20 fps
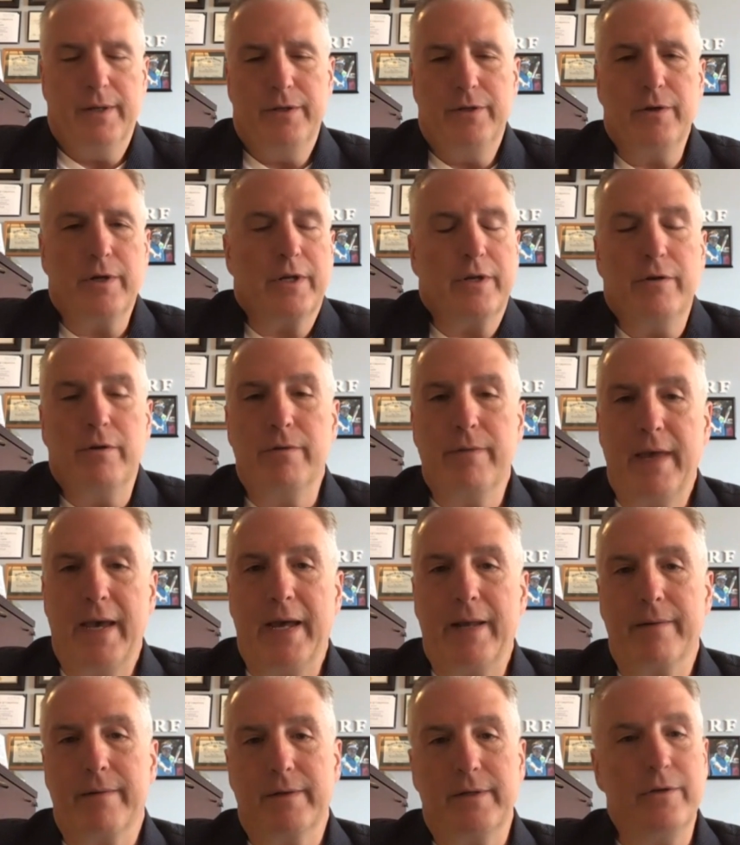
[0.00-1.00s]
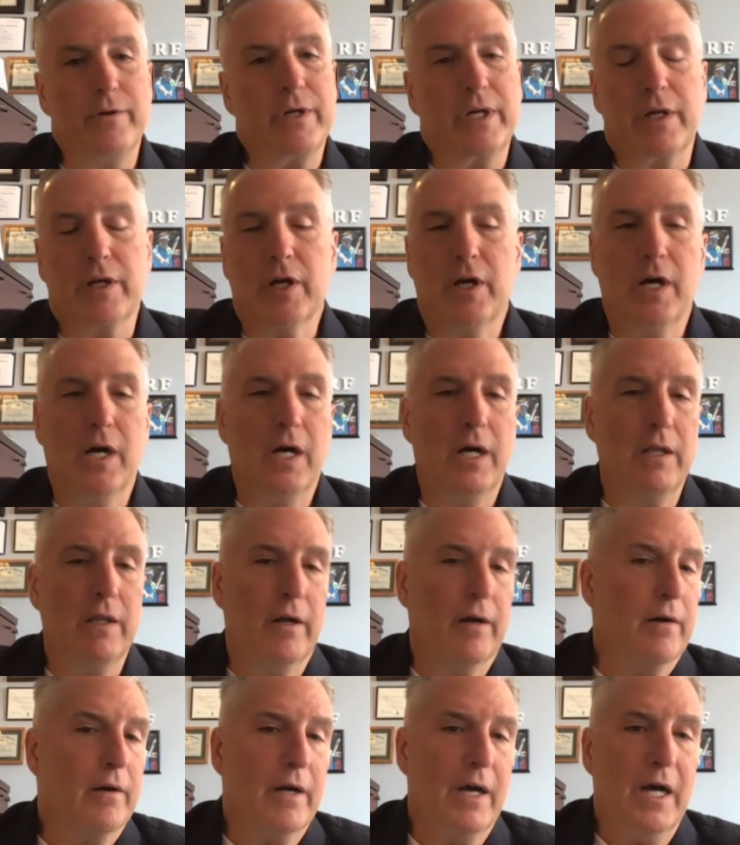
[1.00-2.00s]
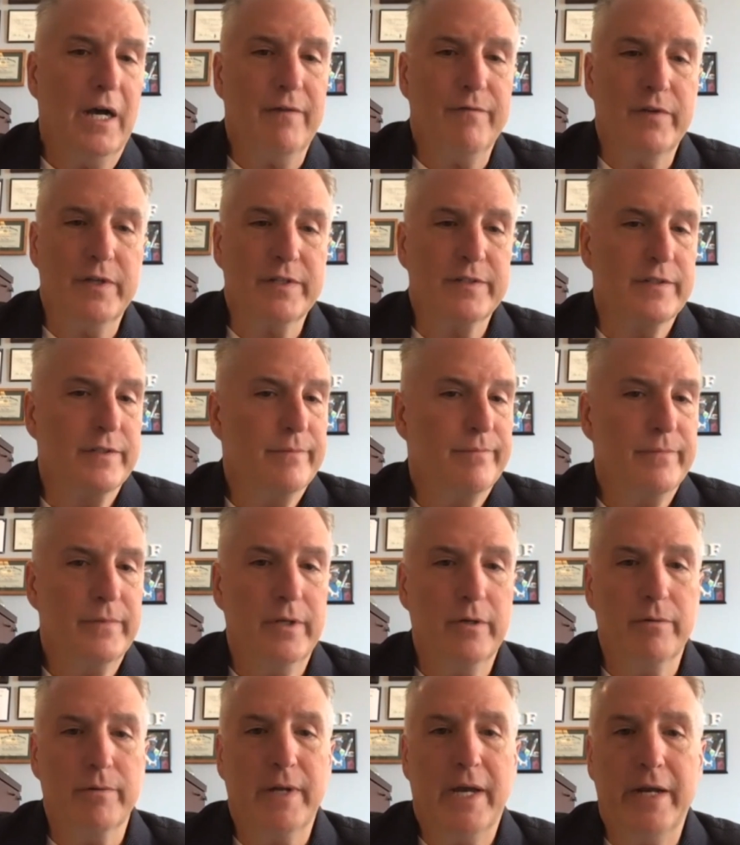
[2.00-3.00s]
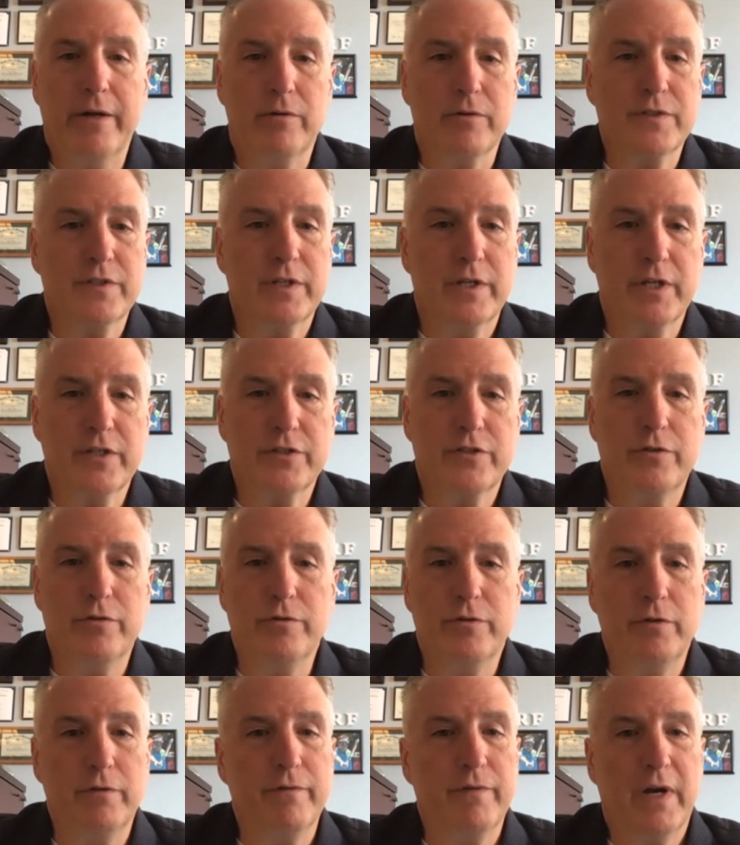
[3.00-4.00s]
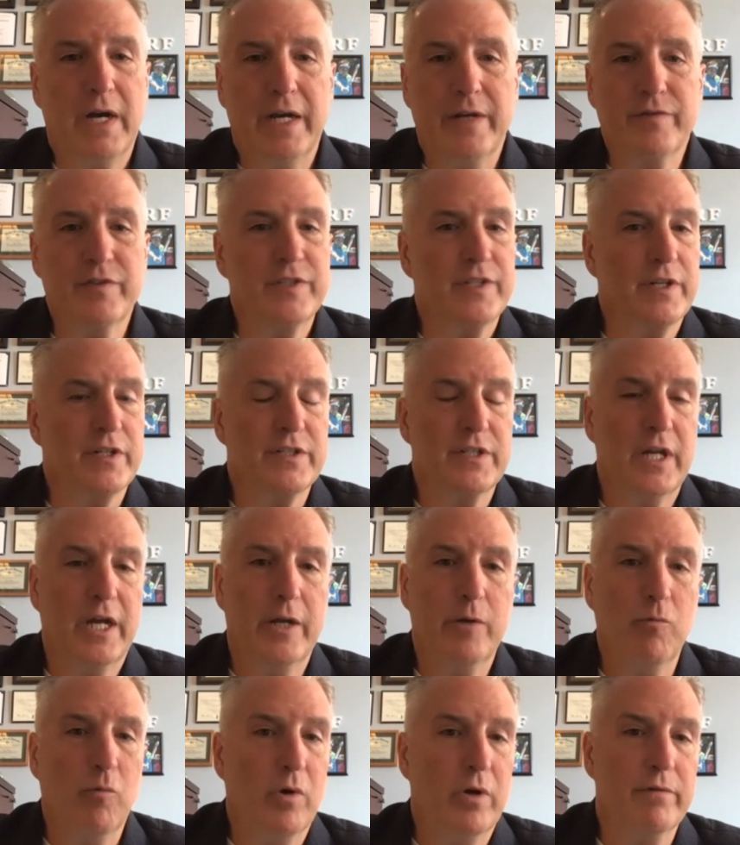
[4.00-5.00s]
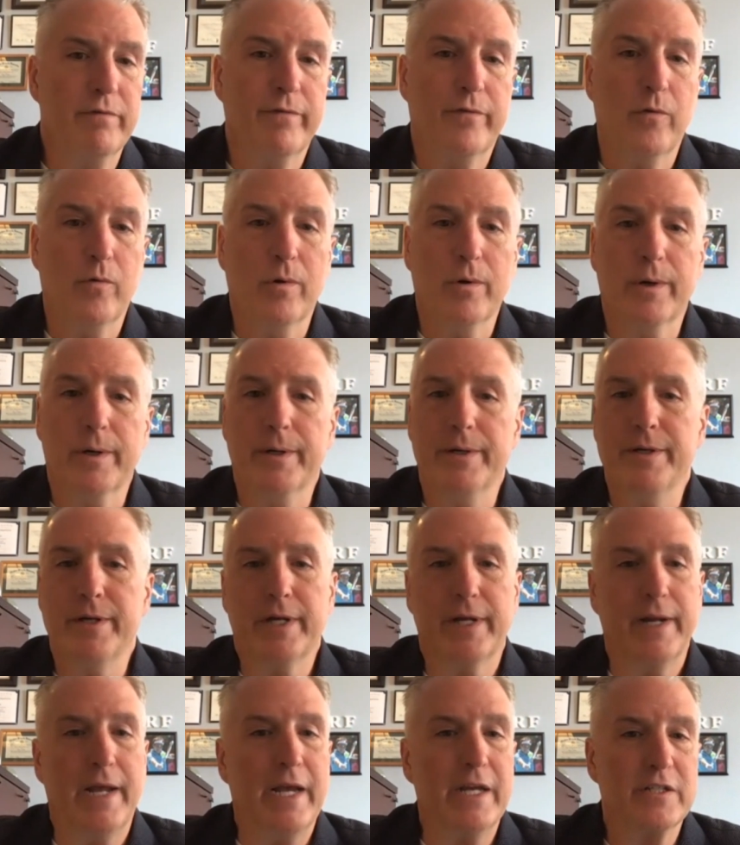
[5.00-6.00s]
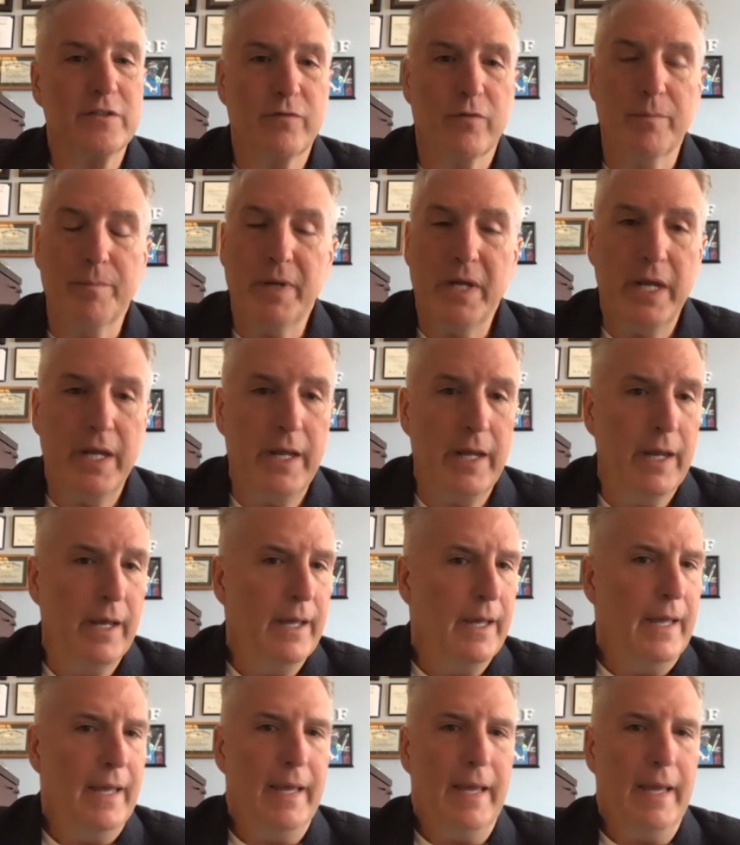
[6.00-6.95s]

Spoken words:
You can do that. You can call our office, you know, 906-225-6914. You can ask for me.